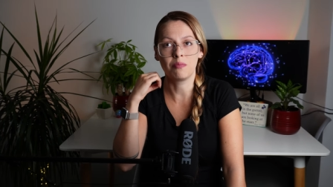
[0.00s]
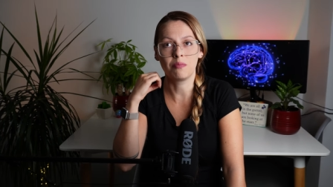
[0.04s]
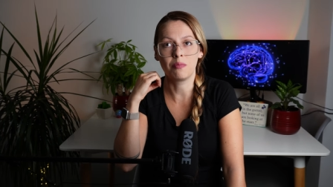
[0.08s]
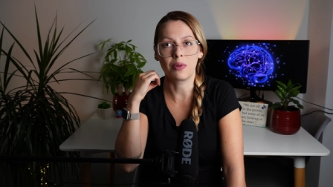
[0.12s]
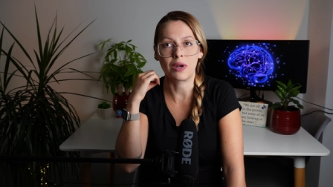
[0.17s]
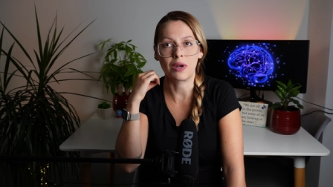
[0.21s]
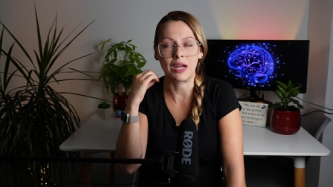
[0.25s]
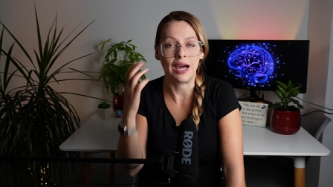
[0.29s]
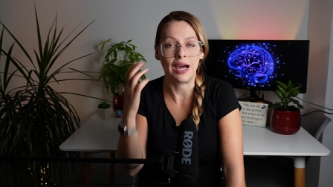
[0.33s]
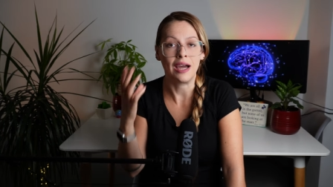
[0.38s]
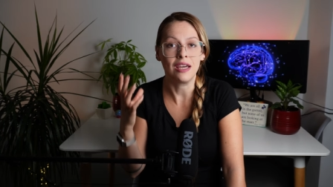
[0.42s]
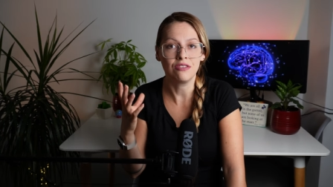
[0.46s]

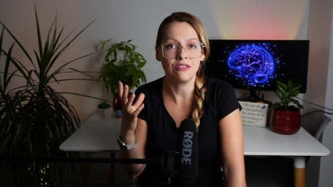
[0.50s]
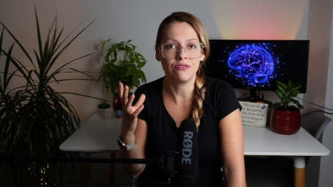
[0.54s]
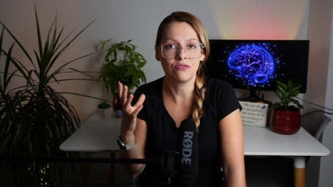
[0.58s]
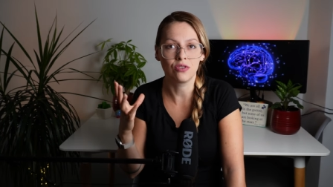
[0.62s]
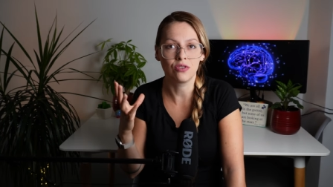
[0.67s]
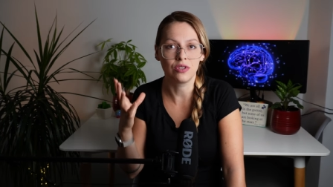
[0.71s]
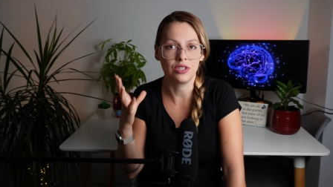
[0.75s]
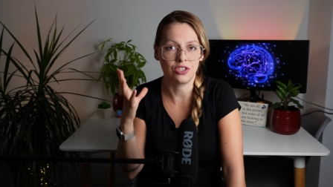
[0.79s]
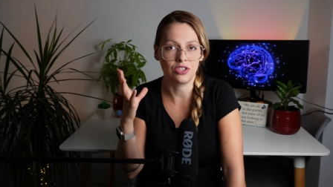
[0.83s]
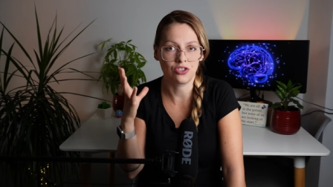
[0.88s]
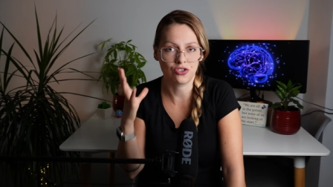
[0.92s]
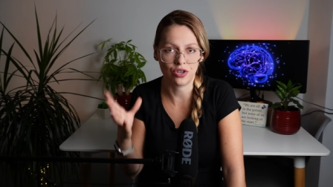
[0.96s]

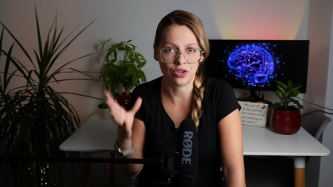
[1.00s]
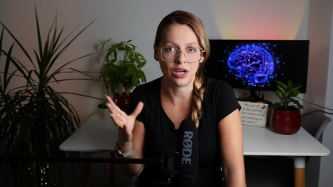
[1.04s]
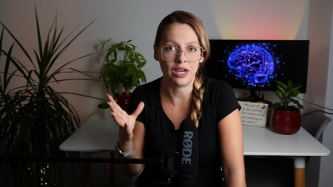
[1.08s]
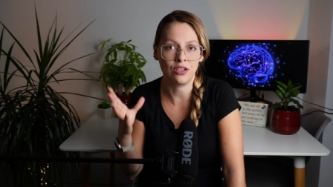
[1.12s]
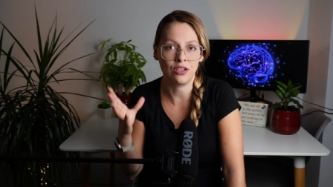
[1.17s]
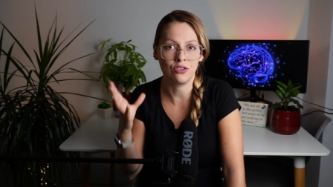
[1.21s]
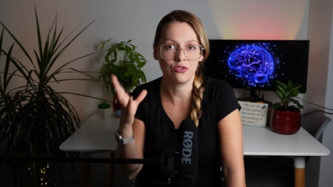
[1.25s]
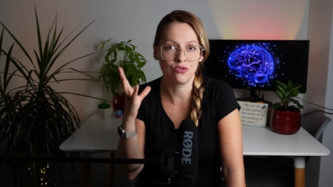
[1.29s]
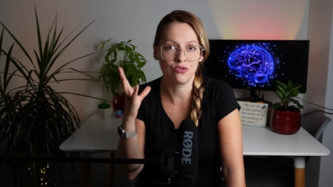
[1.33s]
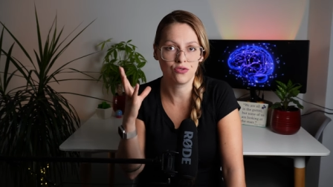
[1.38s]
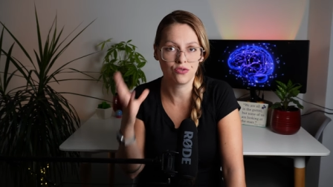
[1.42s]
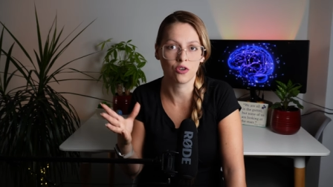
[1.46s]
blindly
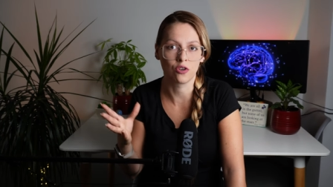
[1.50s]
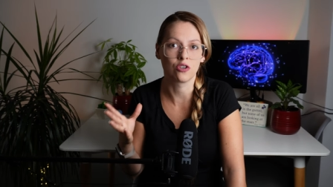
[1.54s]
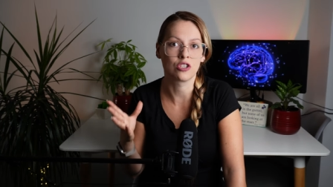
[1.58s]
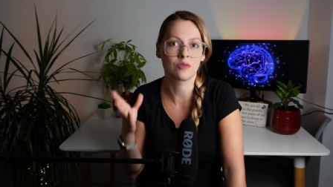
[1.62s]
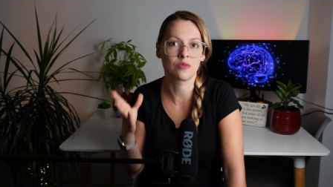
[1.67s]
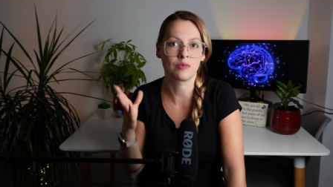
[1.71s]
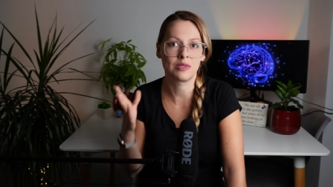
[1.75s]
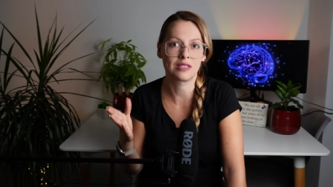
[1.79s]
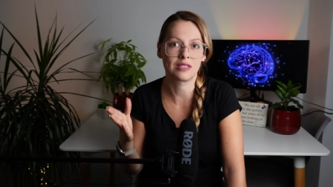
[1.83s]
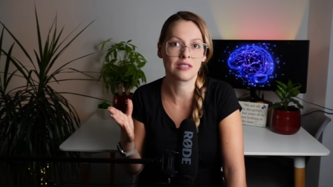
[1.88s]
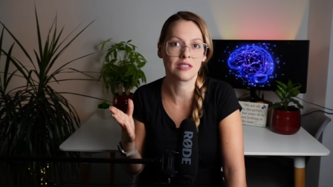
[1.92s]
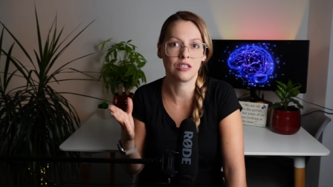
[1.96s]
trying to force
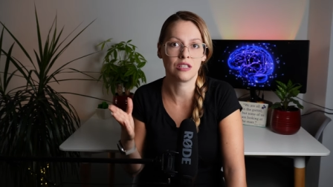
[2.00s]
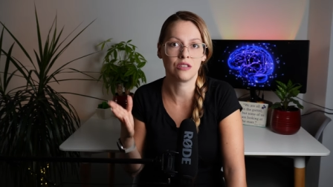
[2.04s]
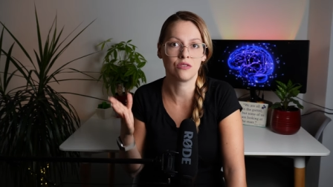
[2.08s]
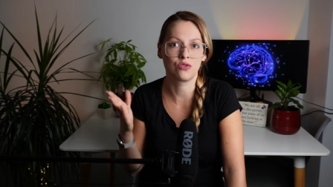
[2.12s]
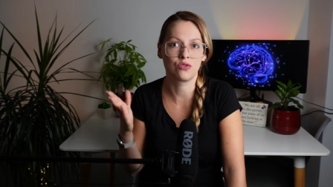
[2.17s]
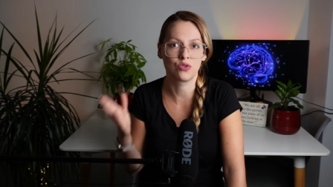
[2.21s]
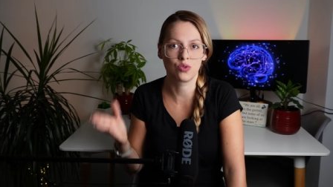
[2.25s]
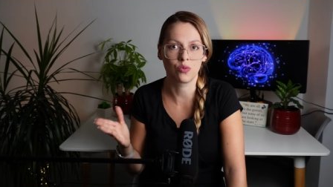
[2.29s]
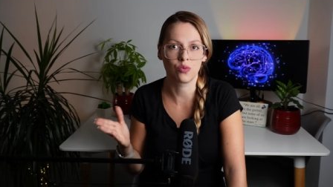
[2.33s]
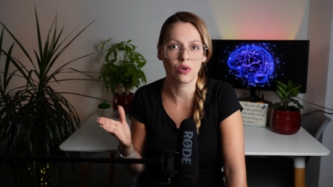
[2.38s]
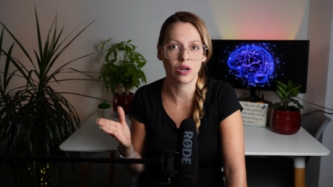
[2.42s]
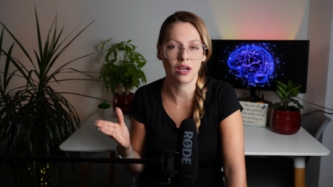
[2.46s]
myself
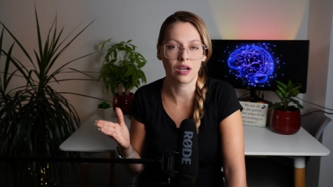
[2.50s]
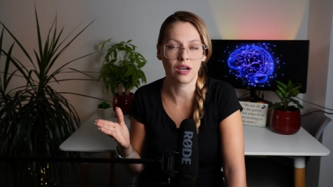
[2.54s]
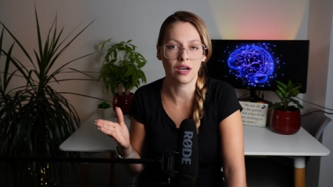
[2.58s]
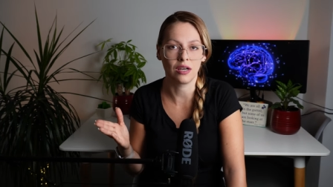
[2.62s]
to work